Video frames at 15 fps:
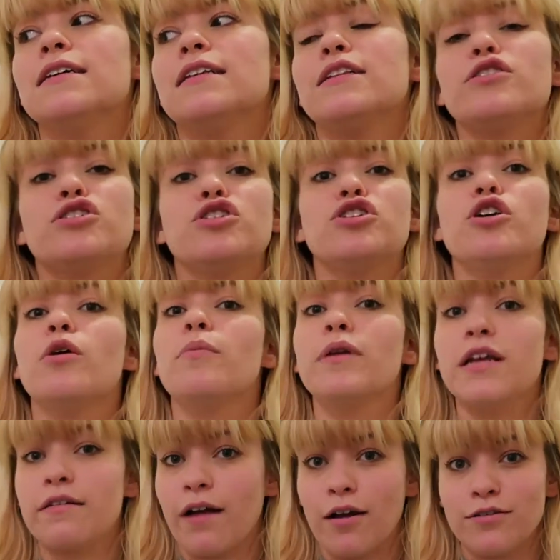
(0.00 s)
there's
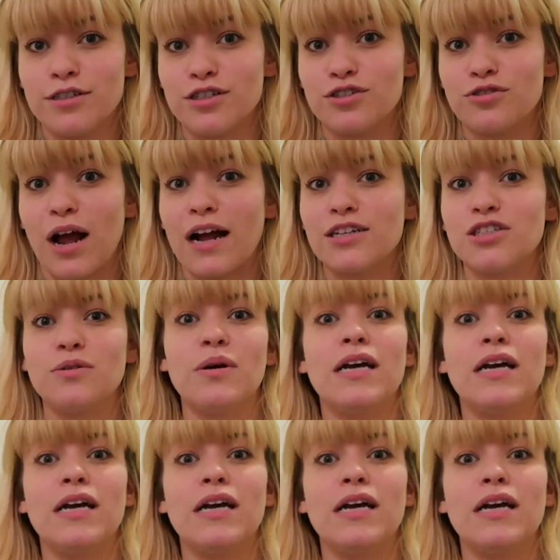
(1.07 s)
nobody around to distract you.